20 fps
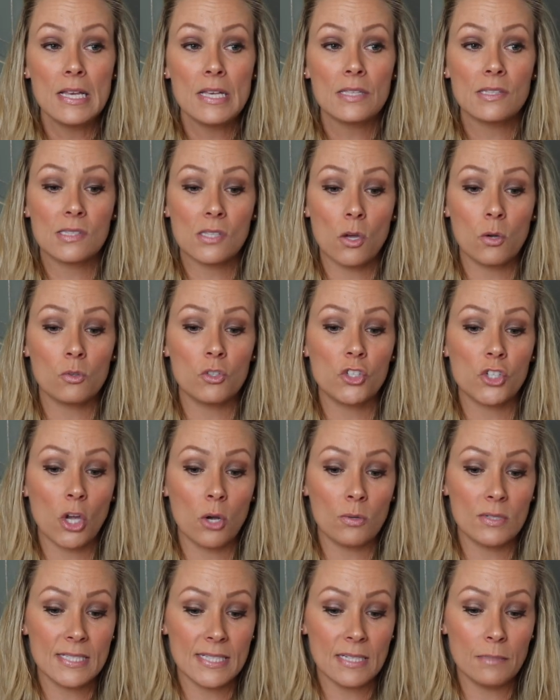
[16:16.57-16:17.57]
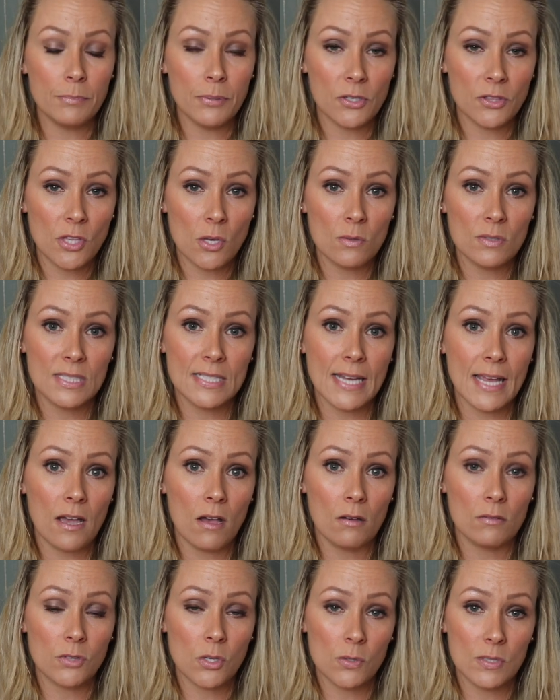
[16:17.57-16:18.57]
So Joe did put those
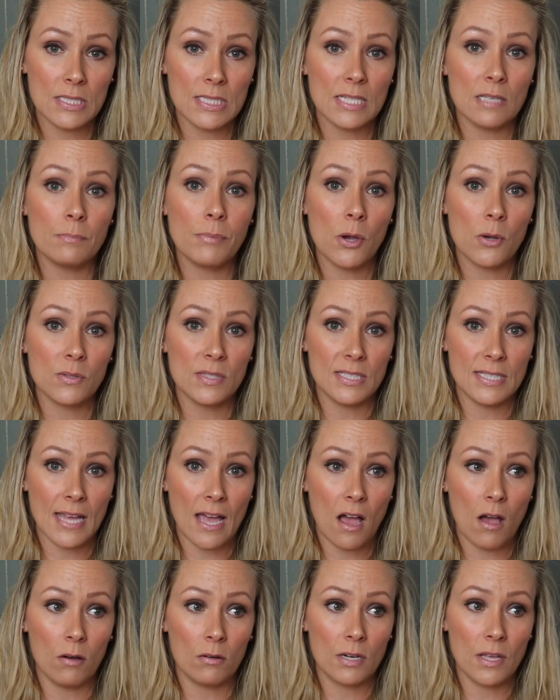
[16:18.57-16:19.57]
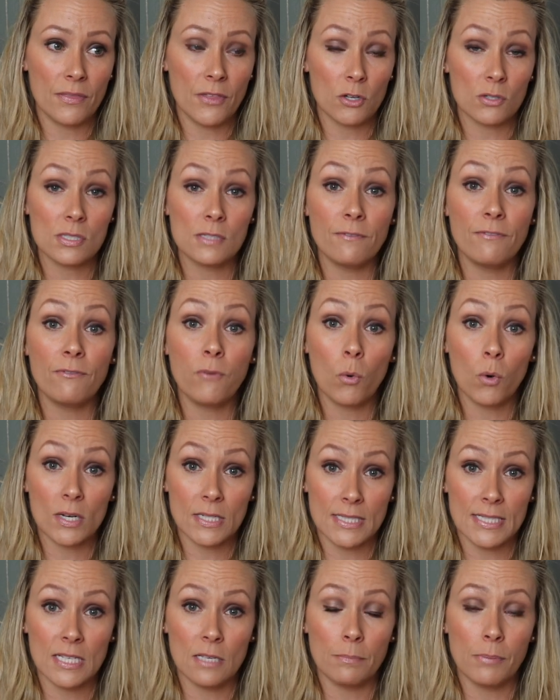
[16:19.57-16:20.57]
down, those T posts down. There's four
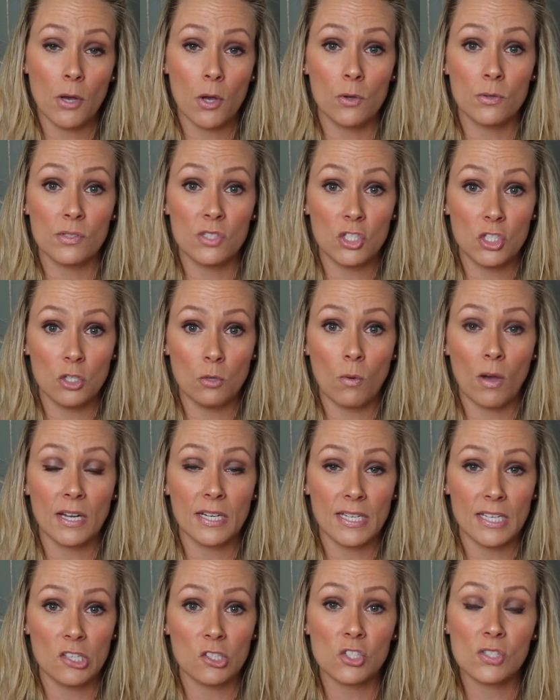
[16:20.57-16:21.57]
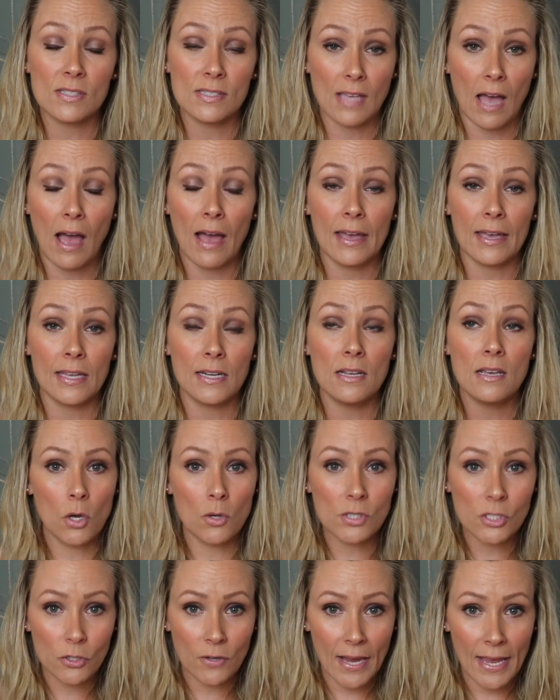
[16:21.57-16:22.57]
T posts, two on each side.
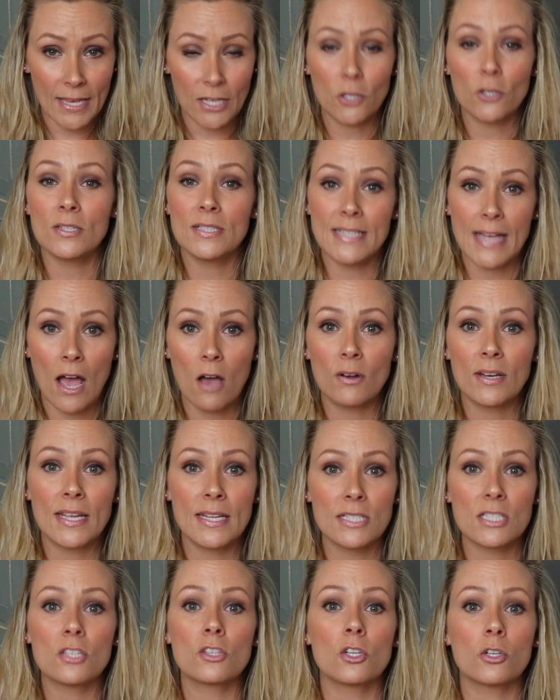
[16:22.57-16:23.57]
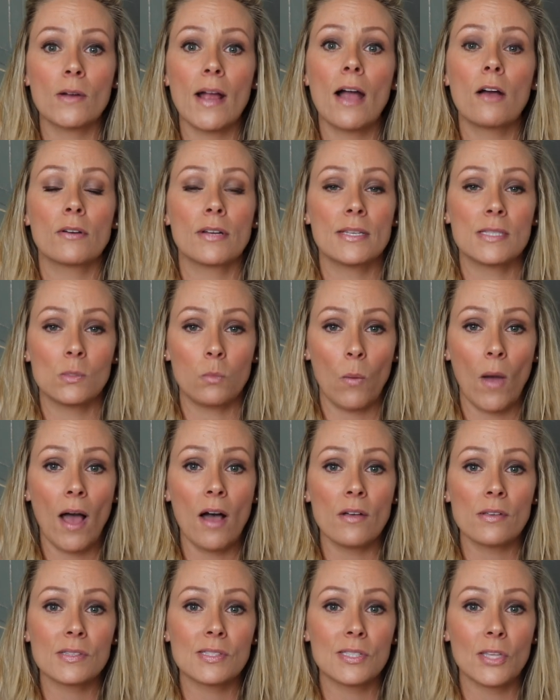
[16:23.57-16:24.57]
Those are anchored down into the ground as
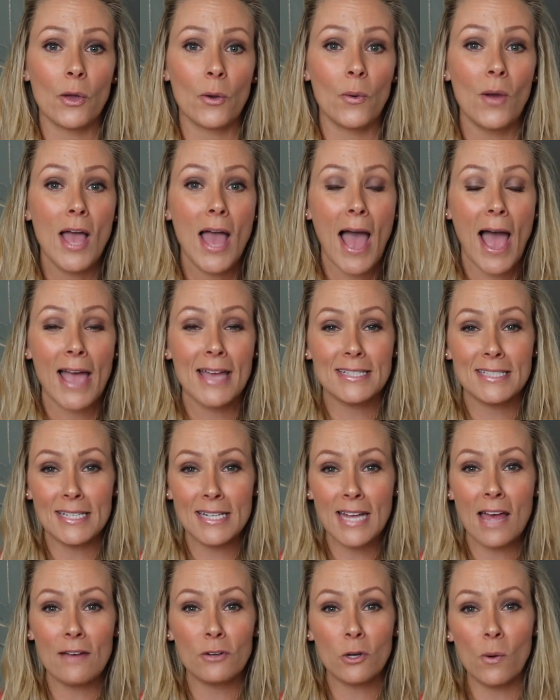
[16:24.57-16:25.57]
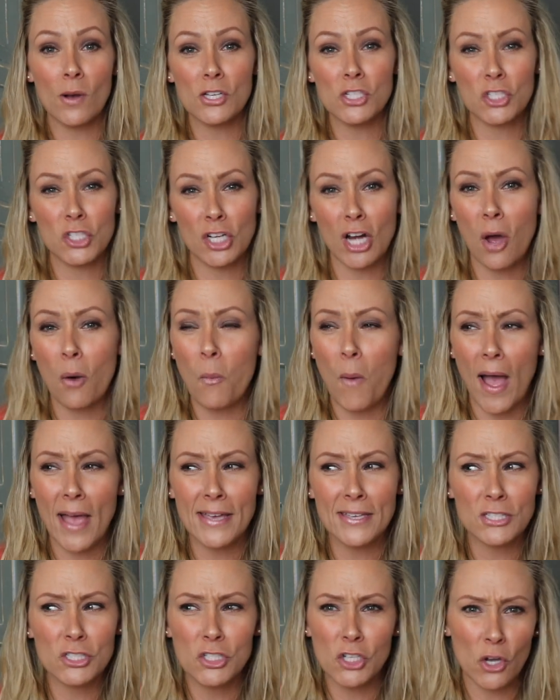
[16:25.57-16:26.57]
well. So I did have a question on
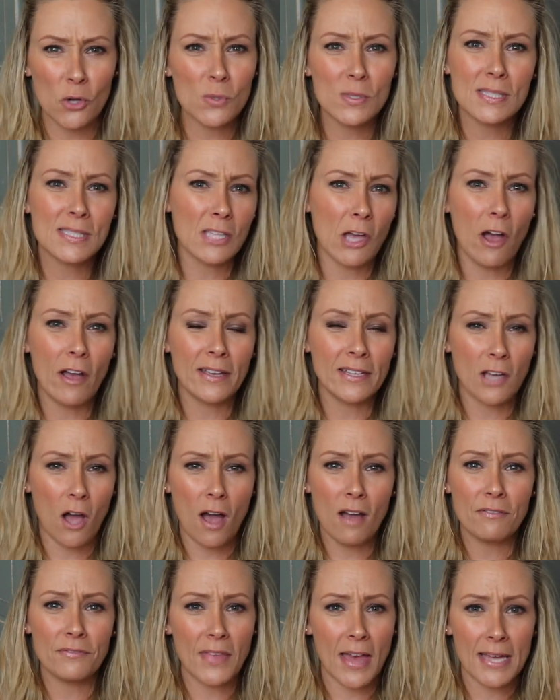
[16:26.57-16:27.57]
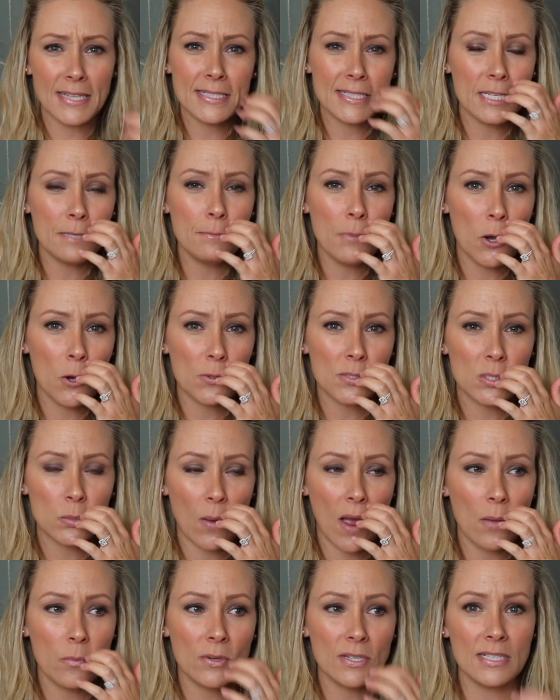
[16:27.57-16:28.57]
why is Joe sawing off that T post?
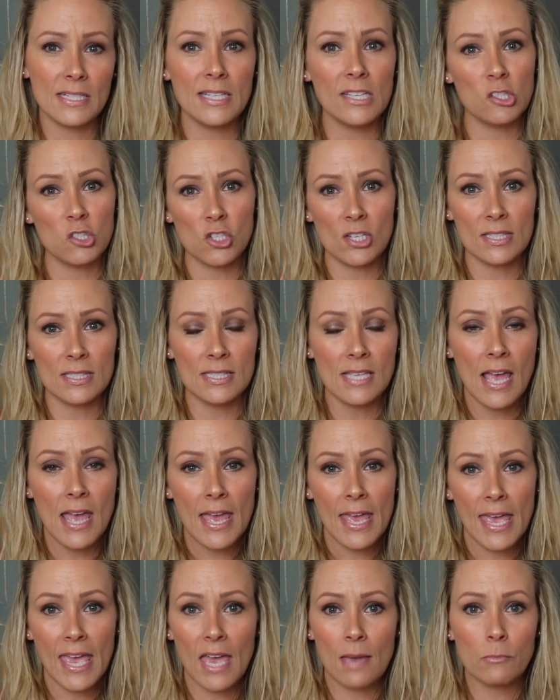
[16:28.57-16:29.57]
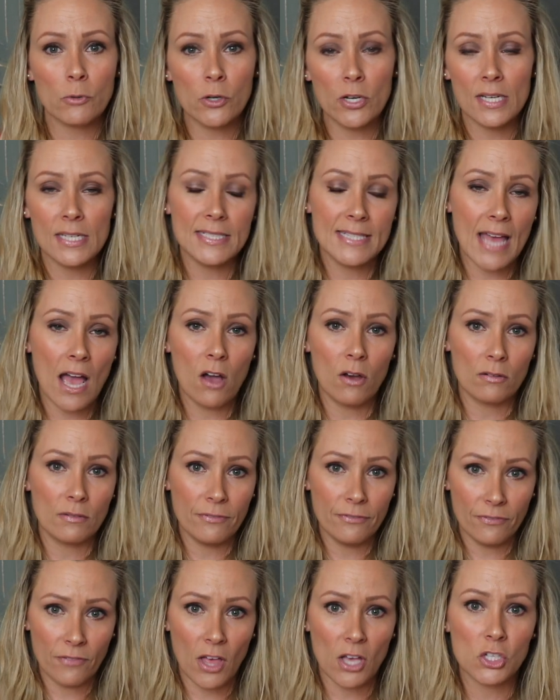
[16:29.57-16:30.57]
Why wouldn't he just hammer it down
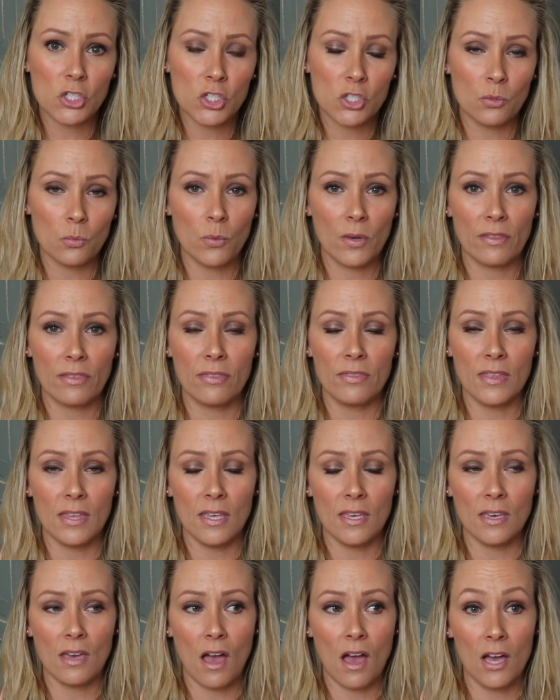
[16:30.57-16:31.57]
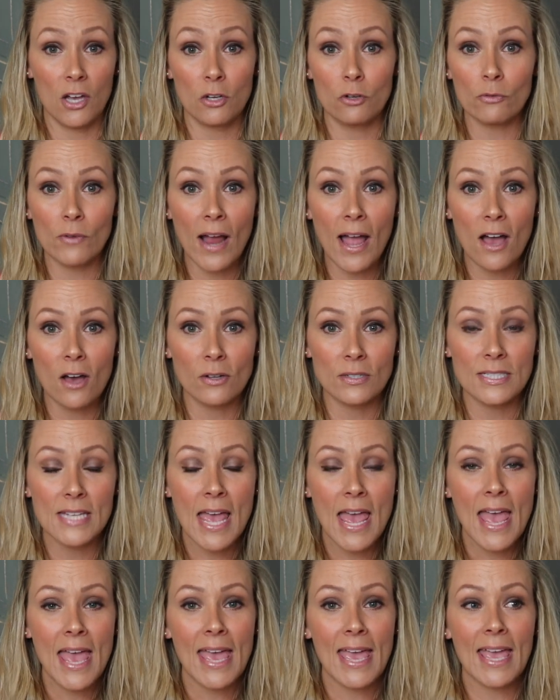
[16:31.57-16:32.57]
flush with the uh, ground?
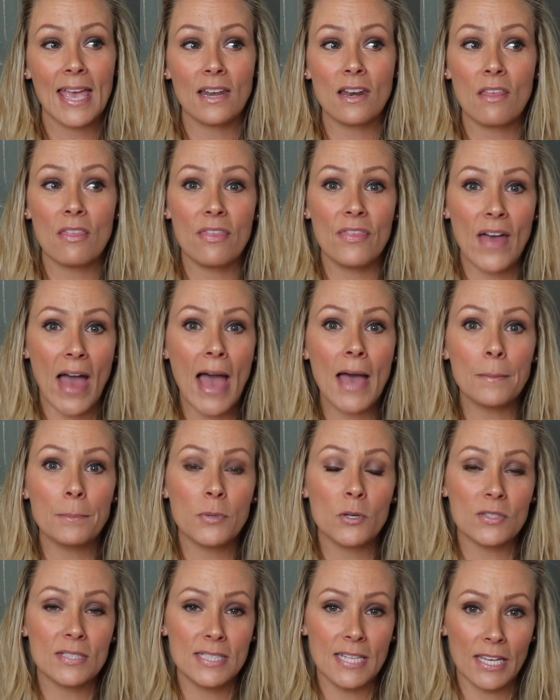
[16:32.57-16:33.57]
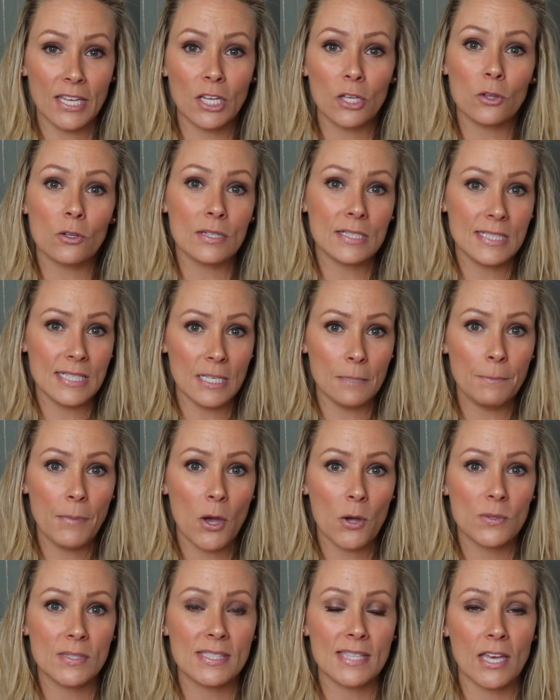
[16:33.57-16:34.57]
And that particular T
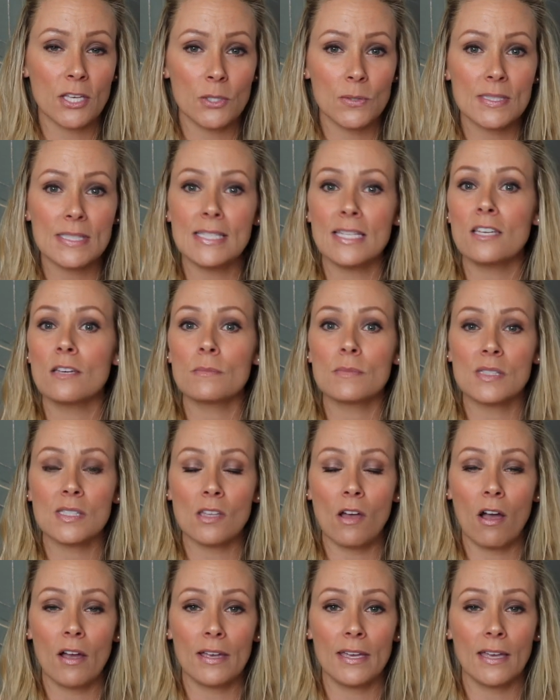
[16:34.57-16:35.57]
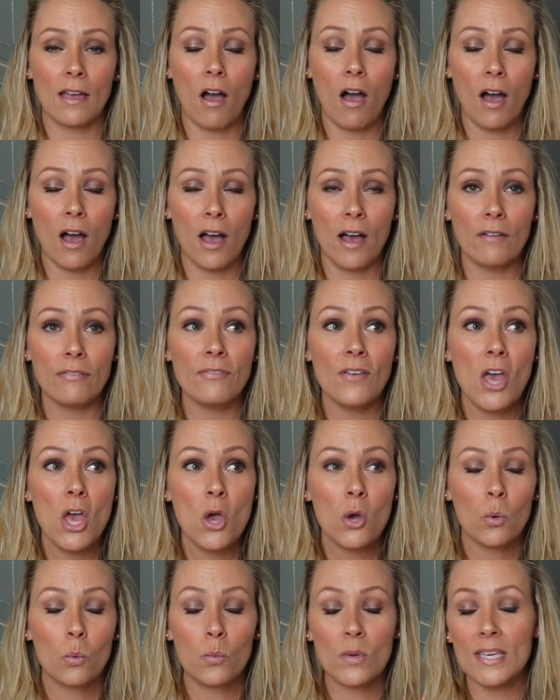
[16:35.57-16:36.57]
post that you see him sawing off,
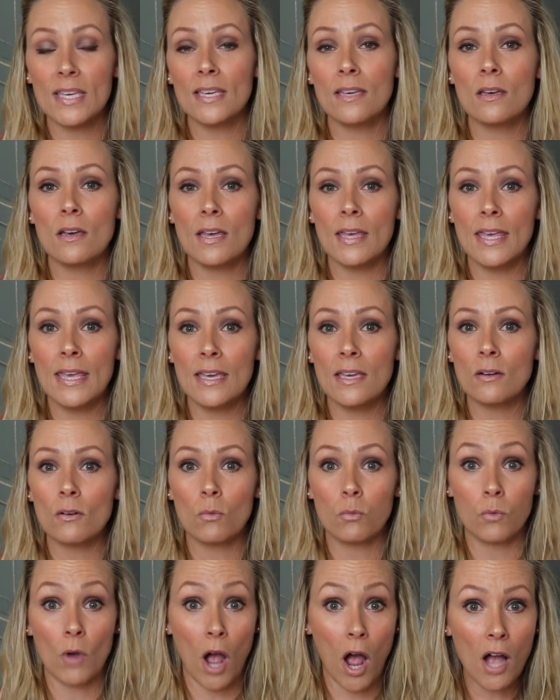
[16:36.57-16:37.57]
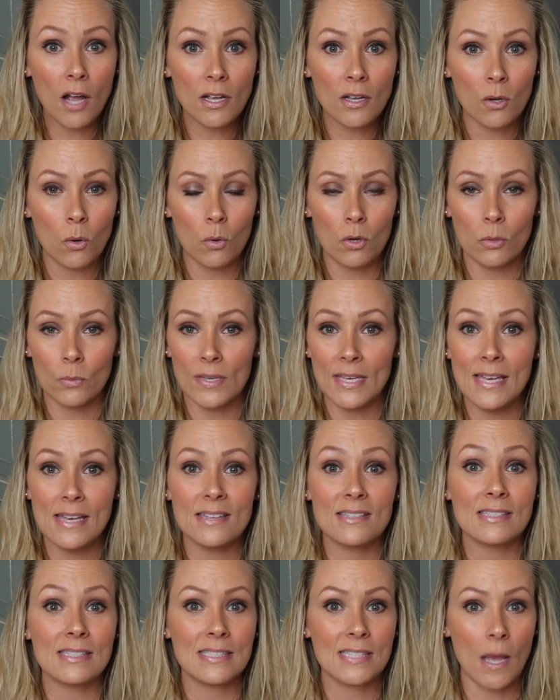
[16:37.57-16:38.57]
we hit hit rock or we
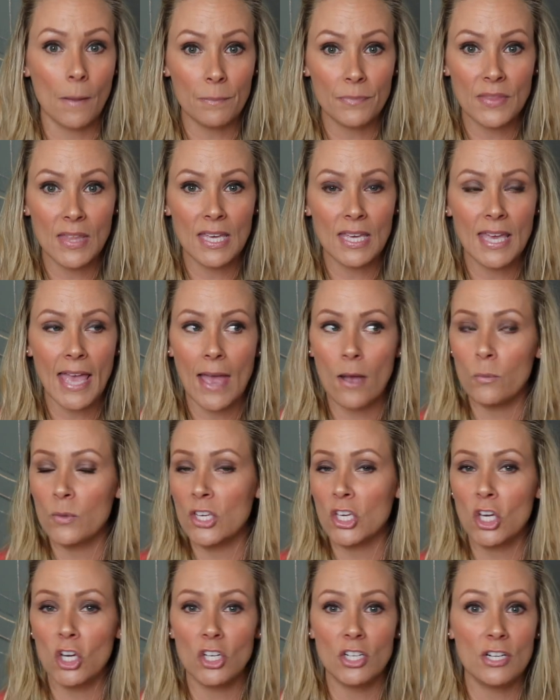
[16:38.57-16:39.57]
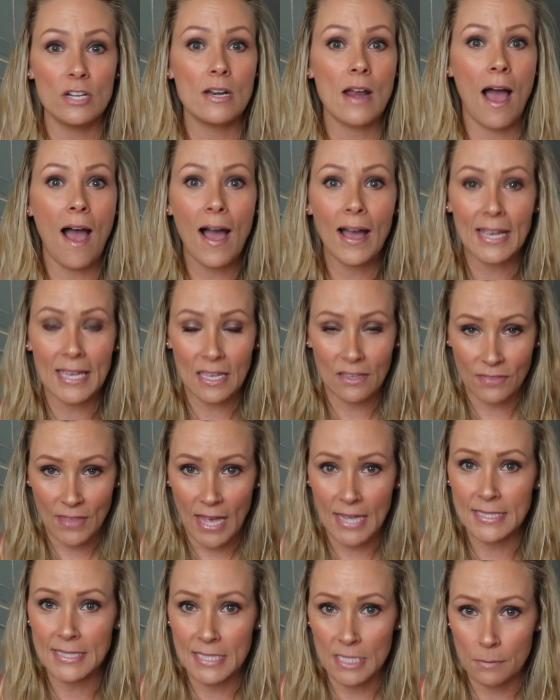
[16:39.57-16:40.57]
hit something and we could not get
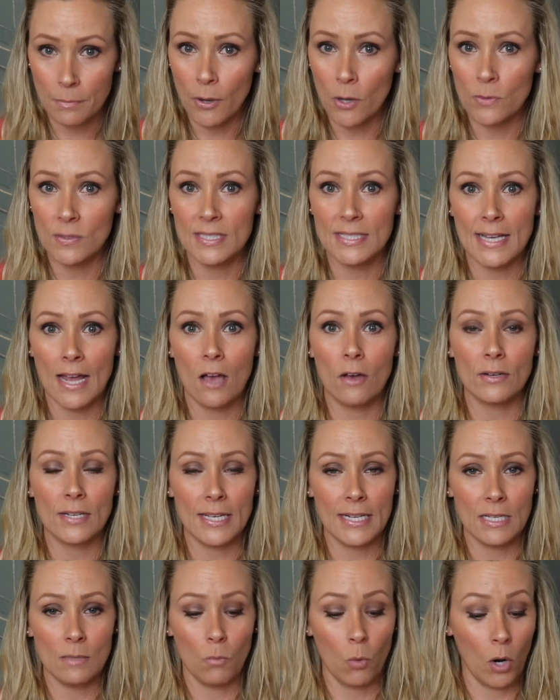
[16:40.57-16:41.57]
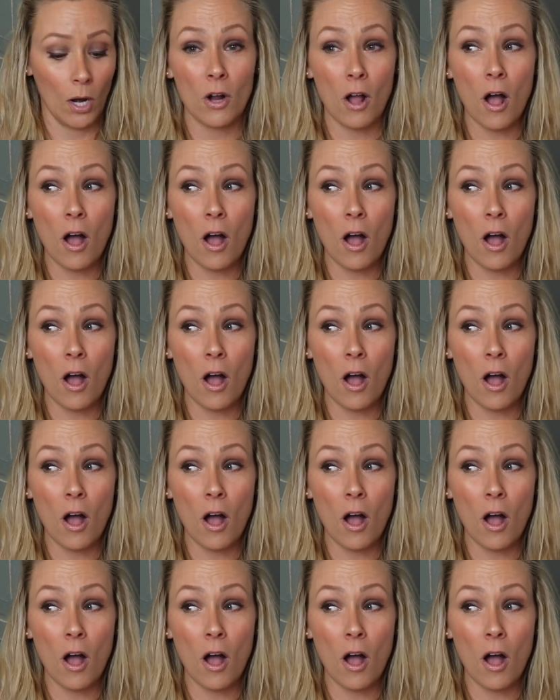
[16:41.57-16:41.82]
that T-post down anymore.